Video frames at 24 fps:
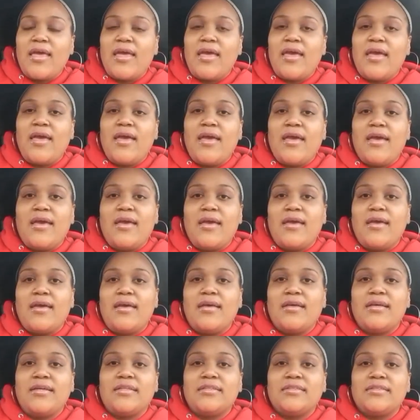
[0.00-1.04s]

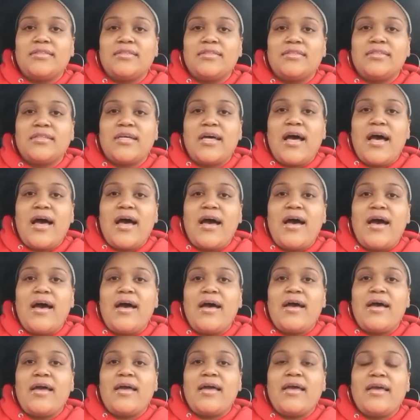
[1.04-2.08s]
and
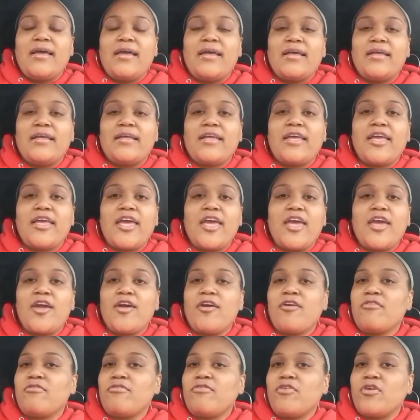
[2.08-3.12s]
I
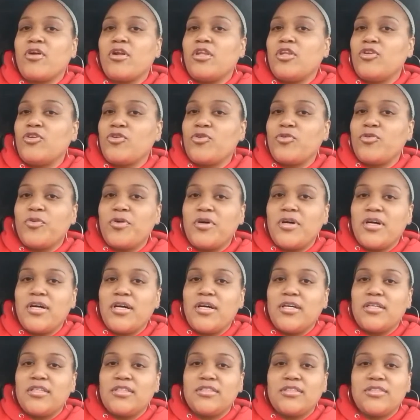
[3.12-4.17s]
care for little
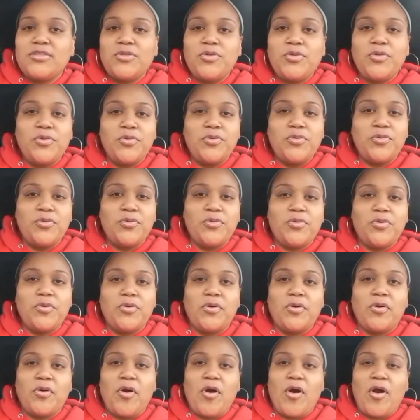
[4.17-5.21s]
ones
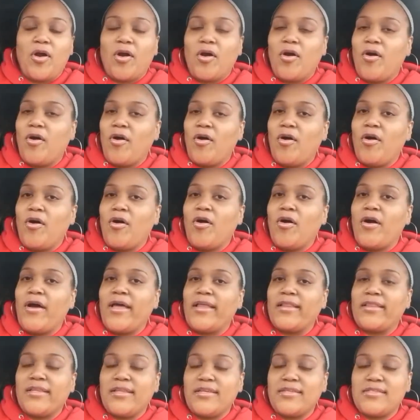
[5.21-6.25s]
who are all
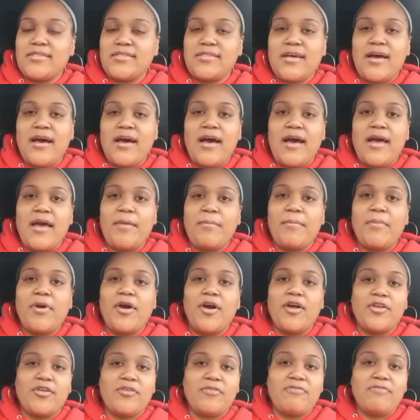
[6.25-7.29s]
at this time
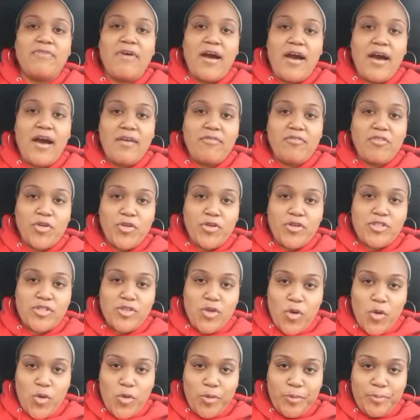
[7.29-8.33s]
under 5 years
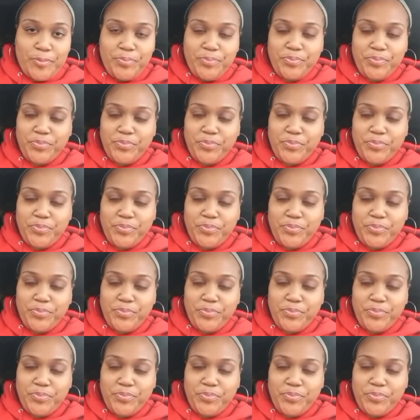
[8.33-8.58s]
old.